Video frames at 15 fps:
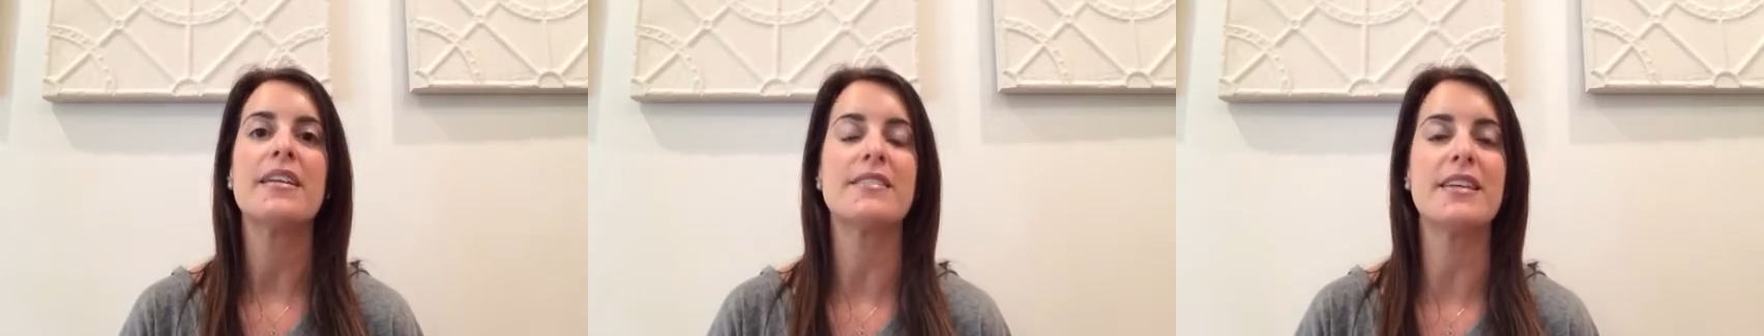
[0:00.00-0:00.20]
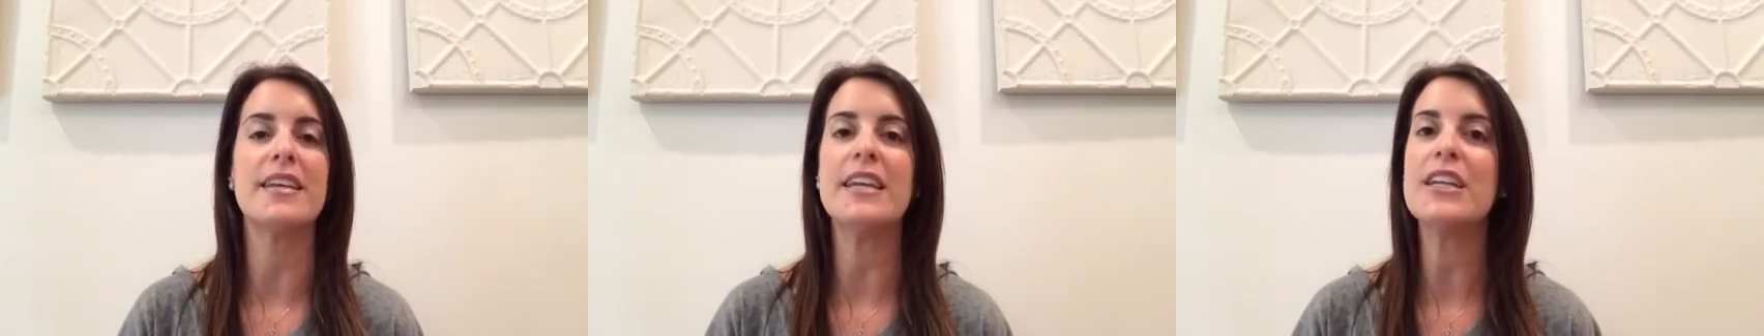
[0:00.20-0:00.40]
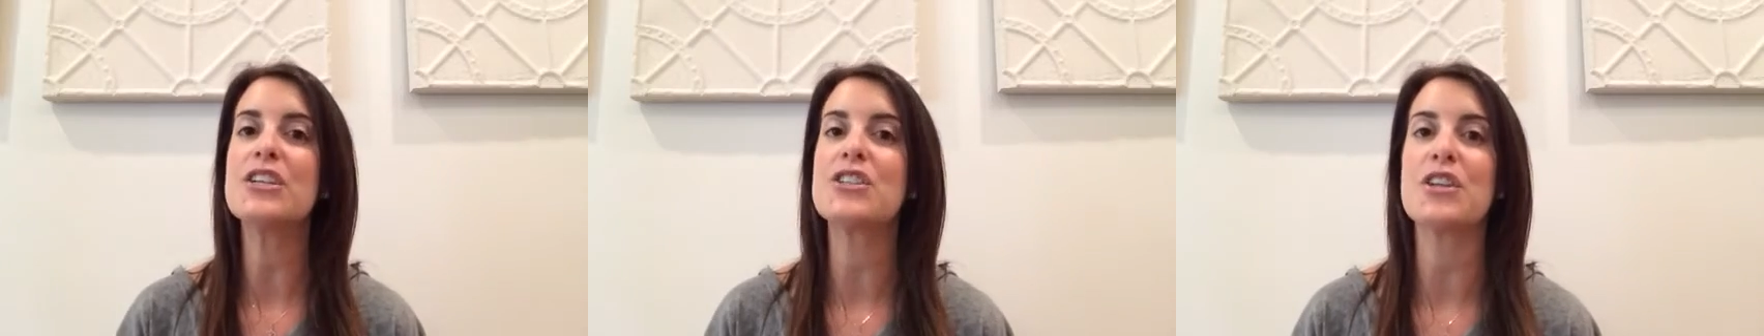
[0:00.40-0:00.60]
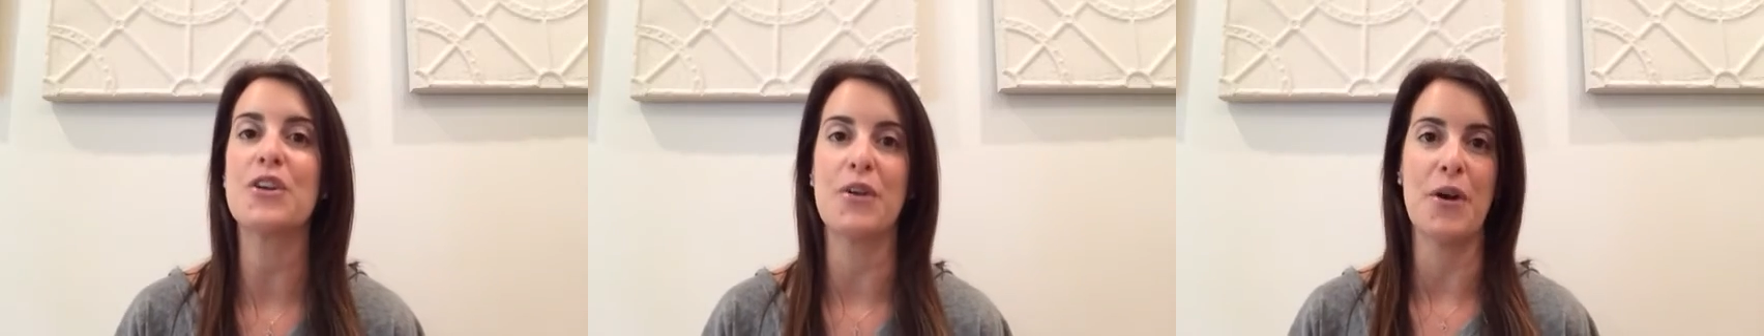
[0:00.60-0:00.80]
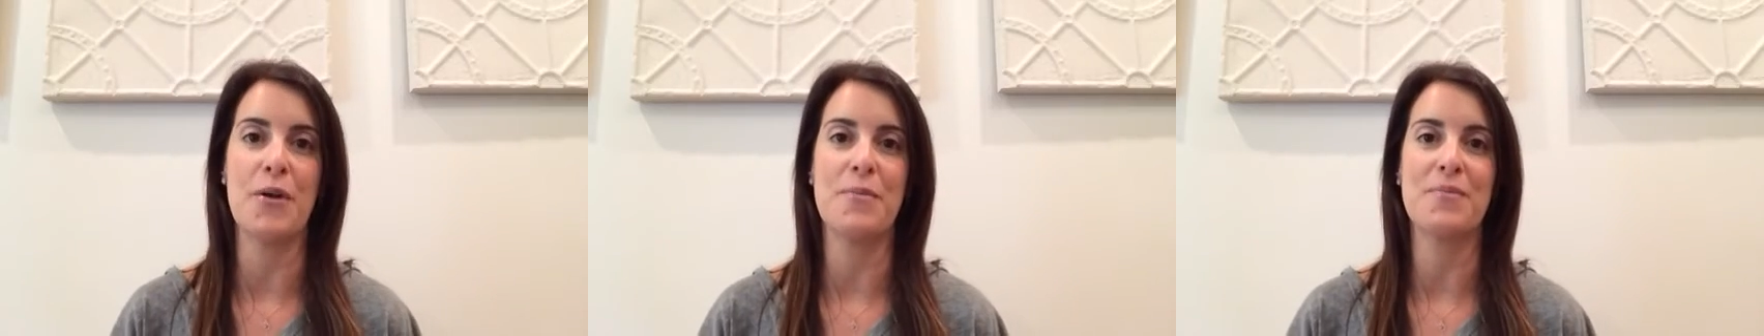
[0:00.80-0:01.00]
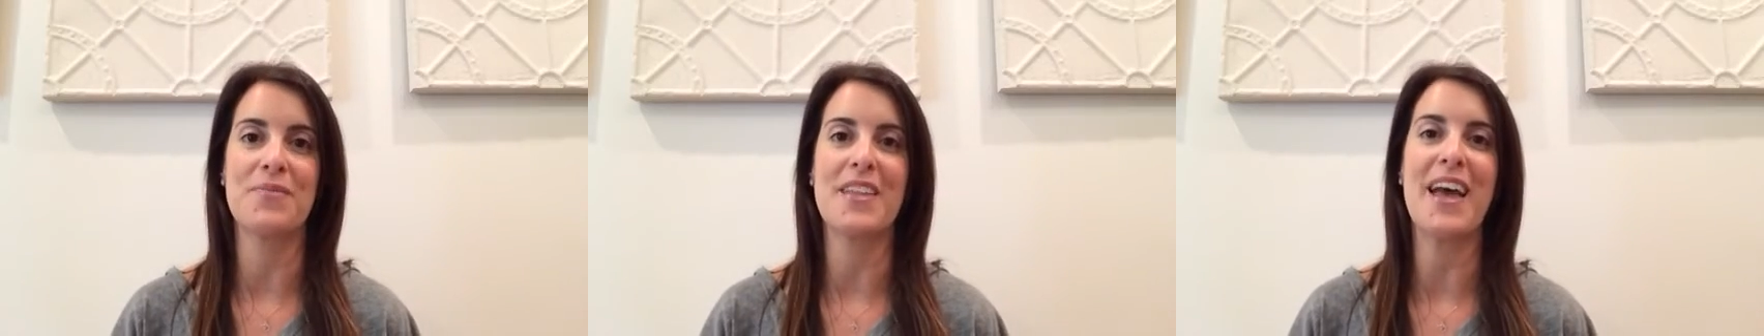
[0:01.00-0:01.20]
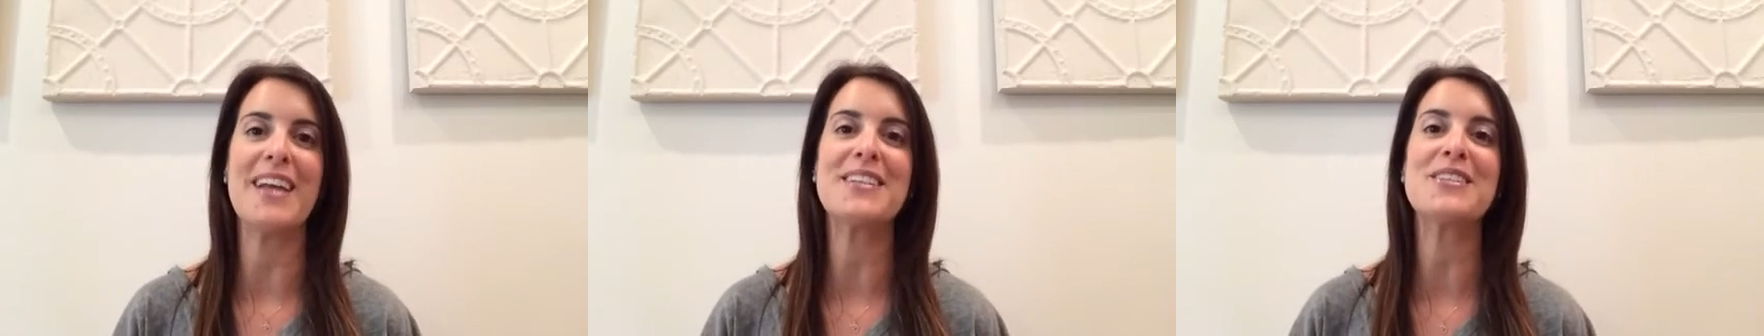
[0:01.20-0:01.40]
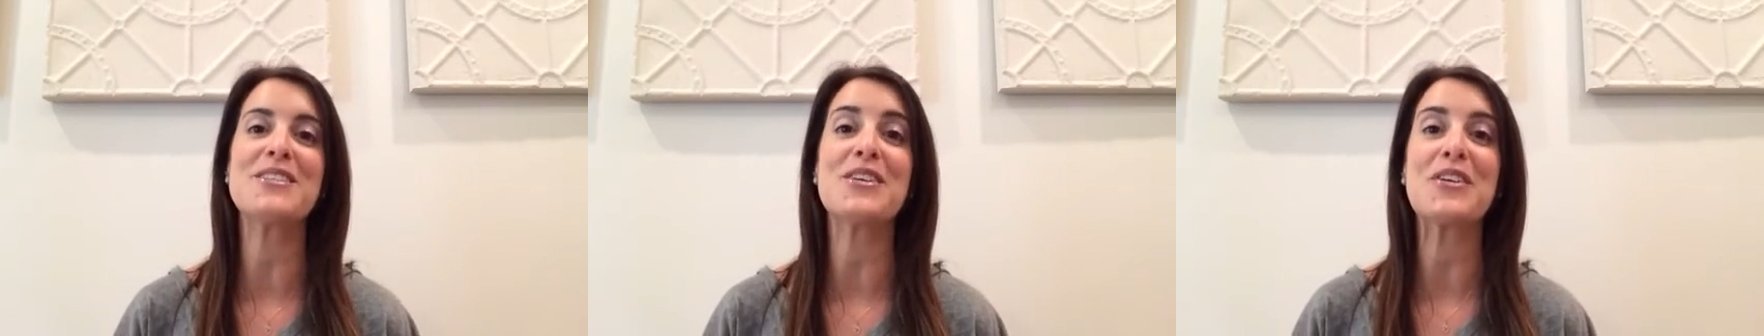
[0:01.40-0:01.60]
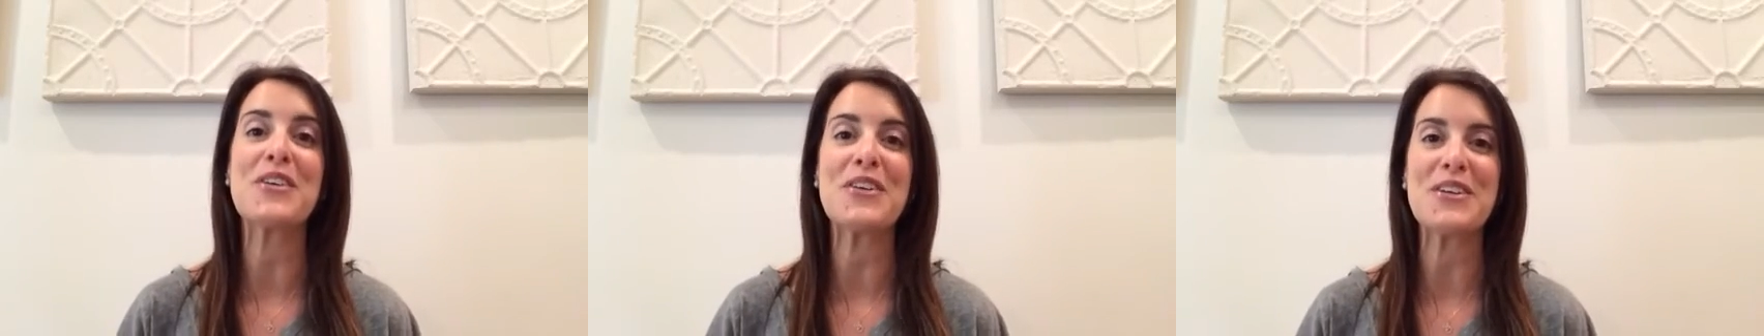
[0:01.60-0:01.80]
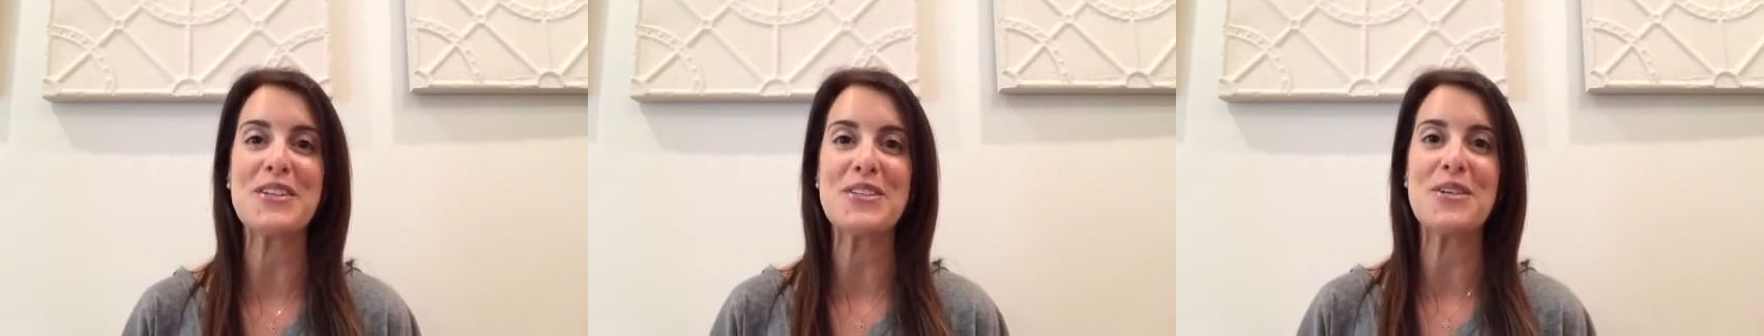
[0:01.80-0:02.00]
To each their own. I just
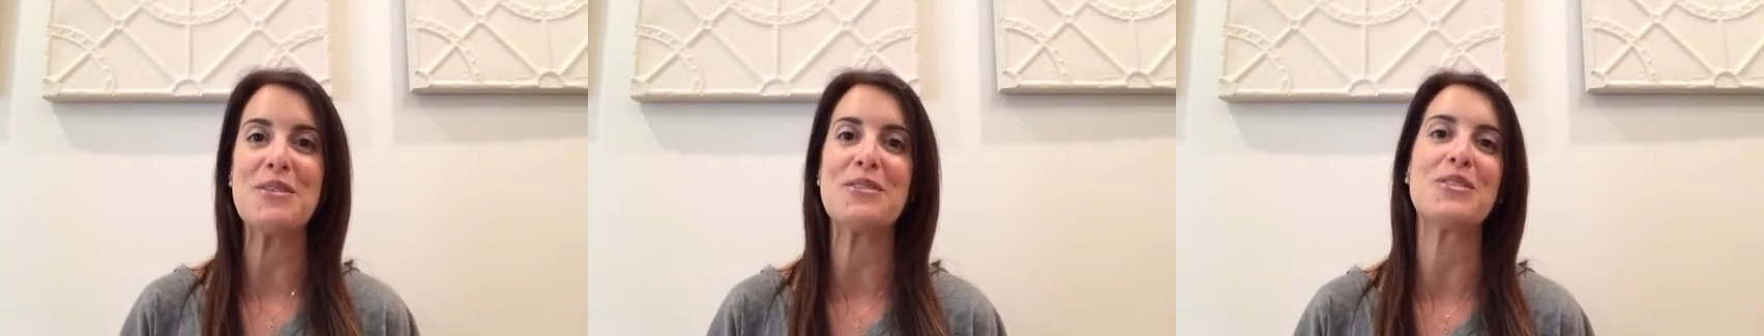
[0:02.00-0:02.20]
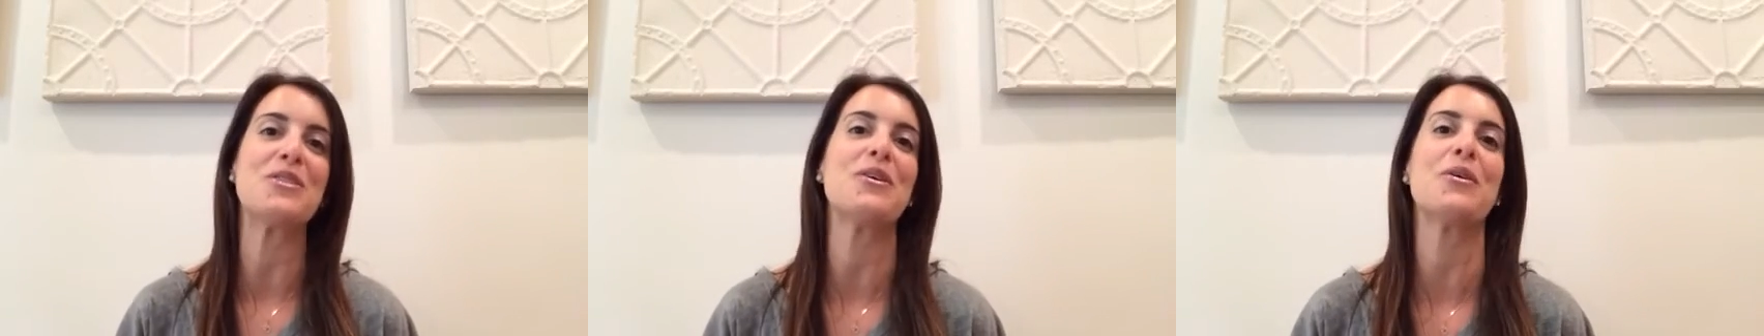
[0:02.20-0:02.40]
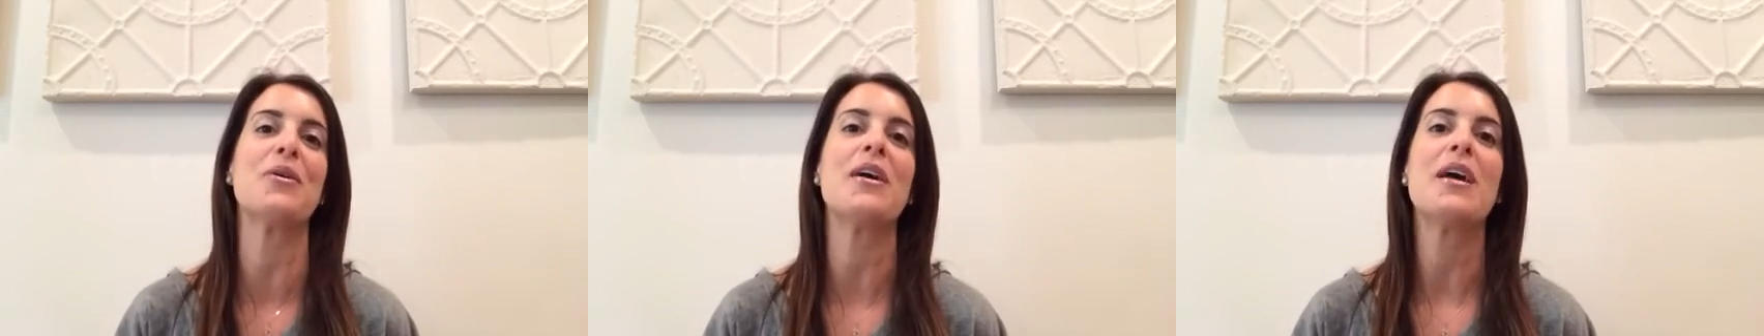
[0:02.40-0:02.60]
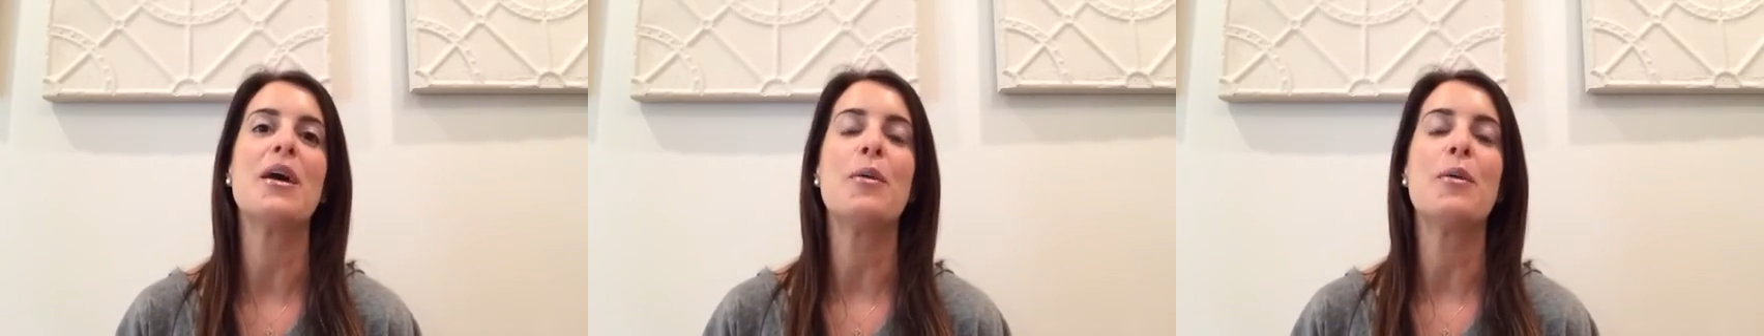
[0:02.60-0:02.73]
encourage you to